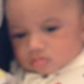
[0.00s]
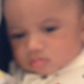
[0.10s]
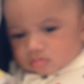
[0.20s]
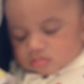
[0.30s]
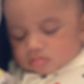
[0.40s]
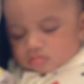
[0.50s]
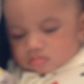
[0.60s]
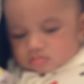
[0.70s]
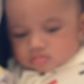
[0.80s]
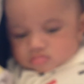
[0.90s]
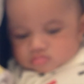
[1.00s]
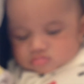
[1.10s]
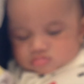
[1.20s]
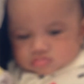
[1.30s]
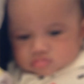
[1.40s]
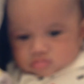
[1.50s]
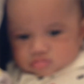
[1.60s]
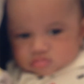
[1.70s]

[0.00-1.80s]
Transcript: (no one is talking)